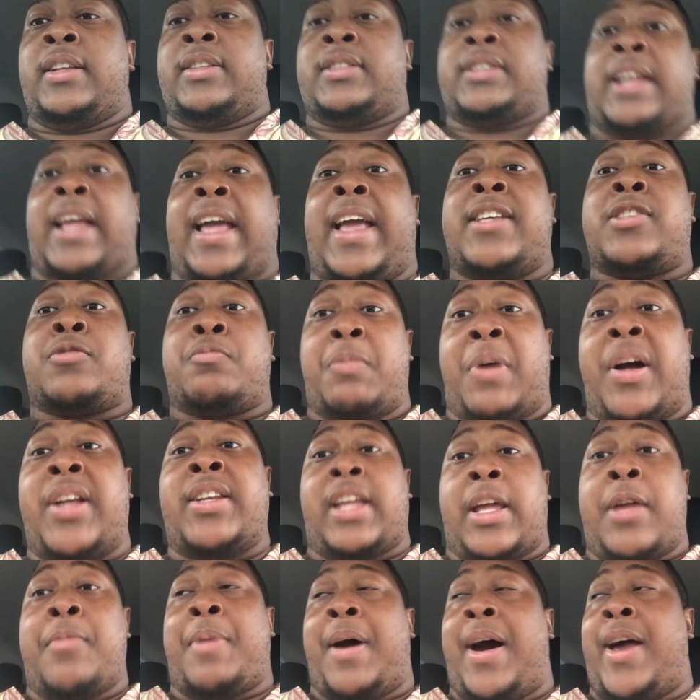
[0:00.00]
Today is
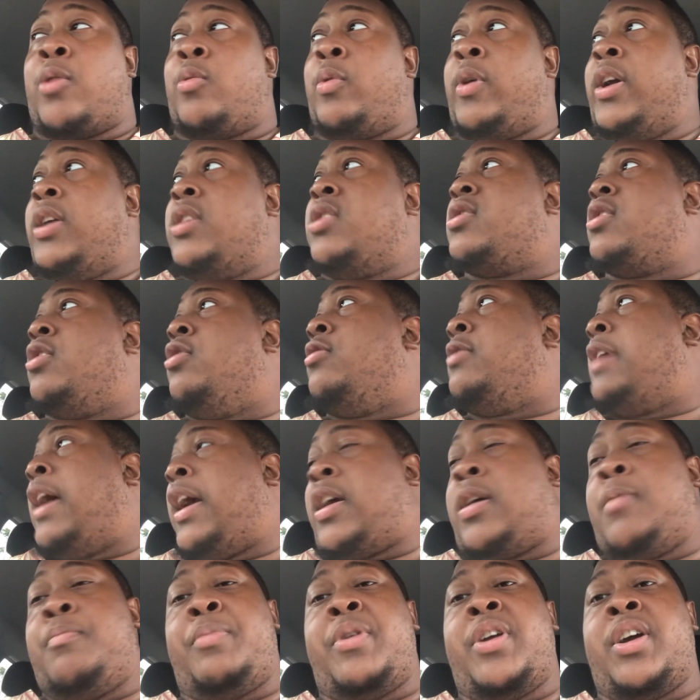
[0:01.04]
Monday, by the way, so that
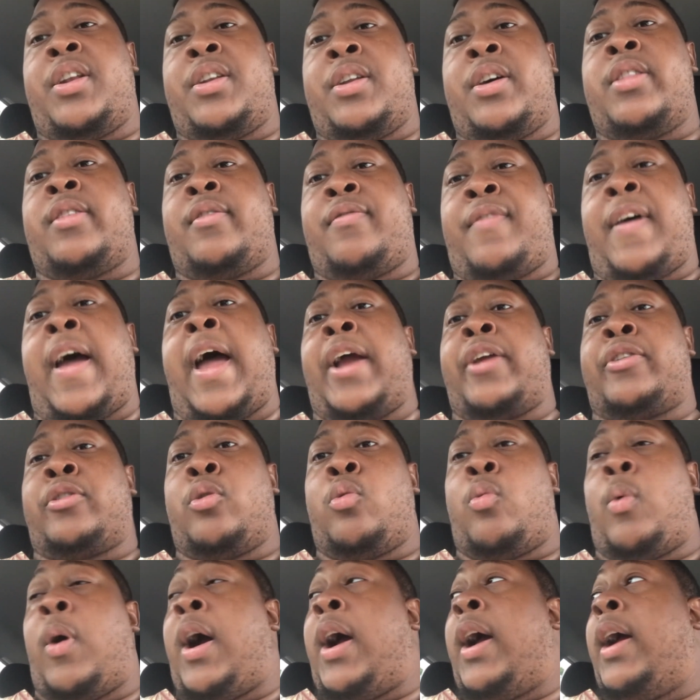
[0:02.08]
could be another factor
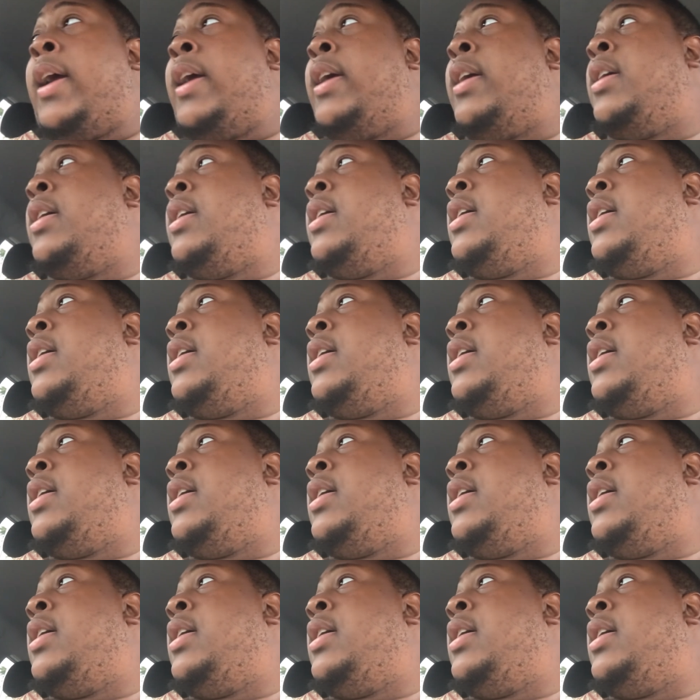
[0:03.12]
why